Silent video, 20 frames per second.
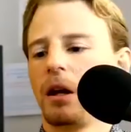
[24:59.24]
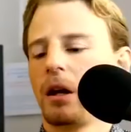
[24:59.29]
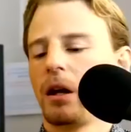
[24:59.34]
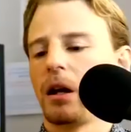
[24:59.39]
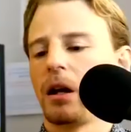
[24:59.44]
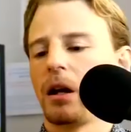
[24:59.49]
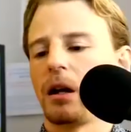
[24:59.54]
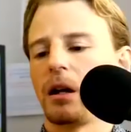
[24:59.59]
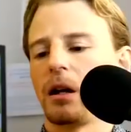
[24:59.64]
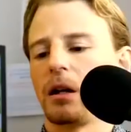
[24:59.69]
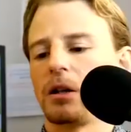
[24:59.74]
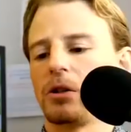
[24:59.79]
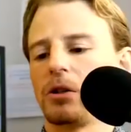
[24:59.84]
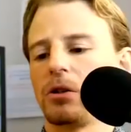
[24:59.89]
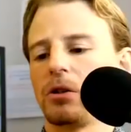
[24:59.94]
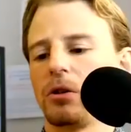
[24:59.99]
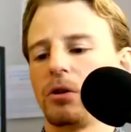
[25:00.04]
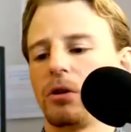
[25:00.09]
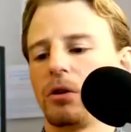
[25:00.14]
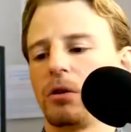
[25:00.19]
uh,
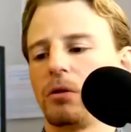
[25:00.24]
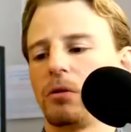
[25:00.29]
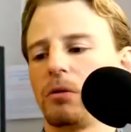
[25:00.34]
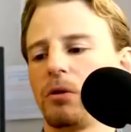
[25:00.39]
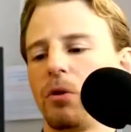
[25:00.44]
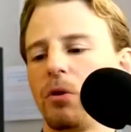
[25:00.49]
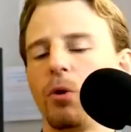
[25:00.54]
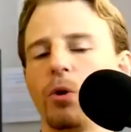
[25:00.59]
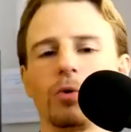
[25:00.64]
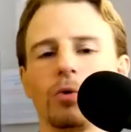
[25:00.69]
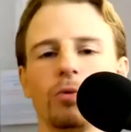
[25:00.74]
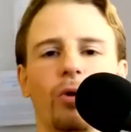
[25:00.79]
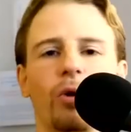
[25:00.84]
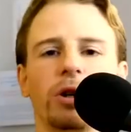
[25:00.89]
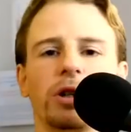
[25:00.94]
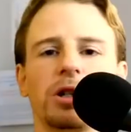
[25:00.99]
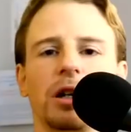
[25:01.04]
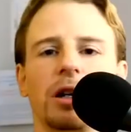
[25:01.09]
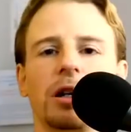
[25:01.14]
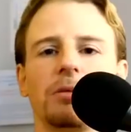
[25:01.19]
to hold
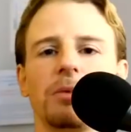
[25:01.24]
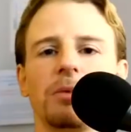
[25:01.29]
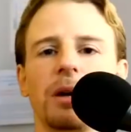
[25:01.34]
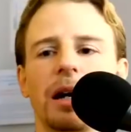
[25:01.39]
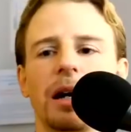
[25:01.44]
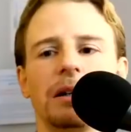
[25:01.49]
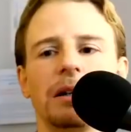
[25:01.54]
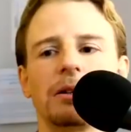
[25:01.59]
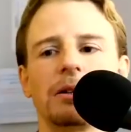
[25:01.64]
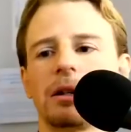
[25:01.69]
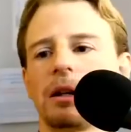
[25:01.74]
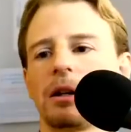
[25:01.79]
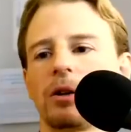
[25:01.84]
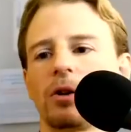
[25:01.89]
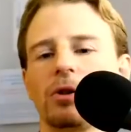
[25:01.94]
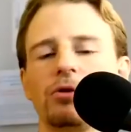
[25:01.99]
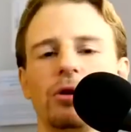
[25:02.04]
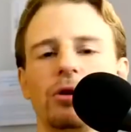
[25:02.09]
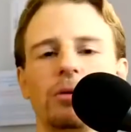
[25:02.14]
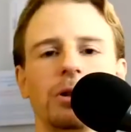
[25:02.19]
water and uh,
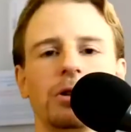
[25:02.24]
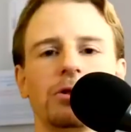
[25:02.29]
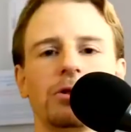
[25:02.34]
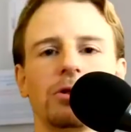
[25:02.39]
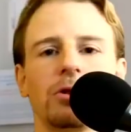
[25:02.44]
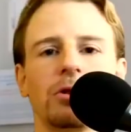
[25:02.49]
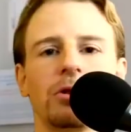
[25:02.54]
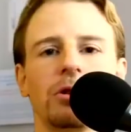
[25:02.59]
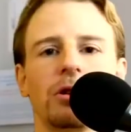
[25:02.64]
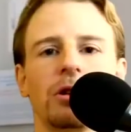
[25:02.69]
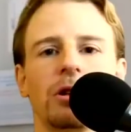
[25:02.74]
contributes to the